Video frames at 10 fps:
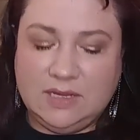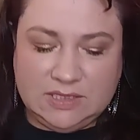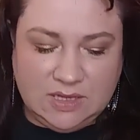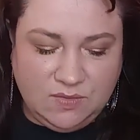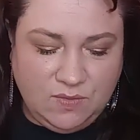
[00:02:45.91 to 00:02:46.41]

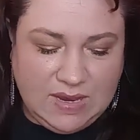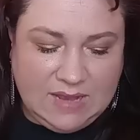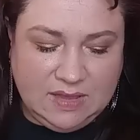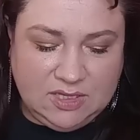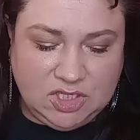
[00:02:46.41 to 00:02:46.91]
So we
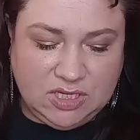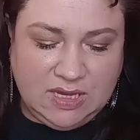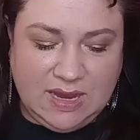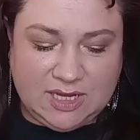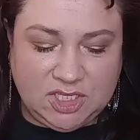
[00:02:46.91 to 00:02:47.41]
got the
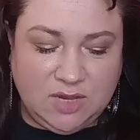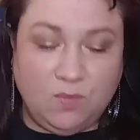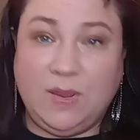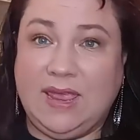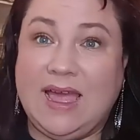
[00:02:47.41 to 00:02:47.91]
chili. I will say
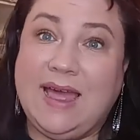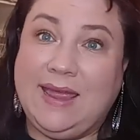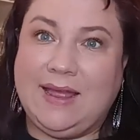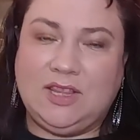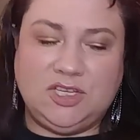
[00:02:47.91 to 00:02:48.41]
we, I
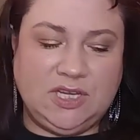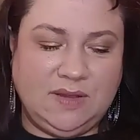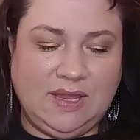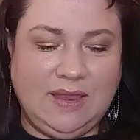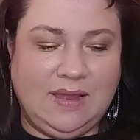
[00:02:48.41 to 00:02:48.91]
got the
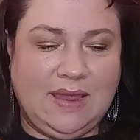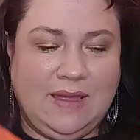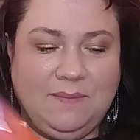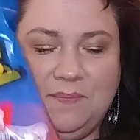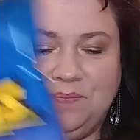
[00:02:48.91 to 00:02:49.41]
chili and
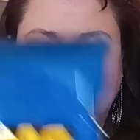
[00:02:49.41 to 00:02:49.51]
lime.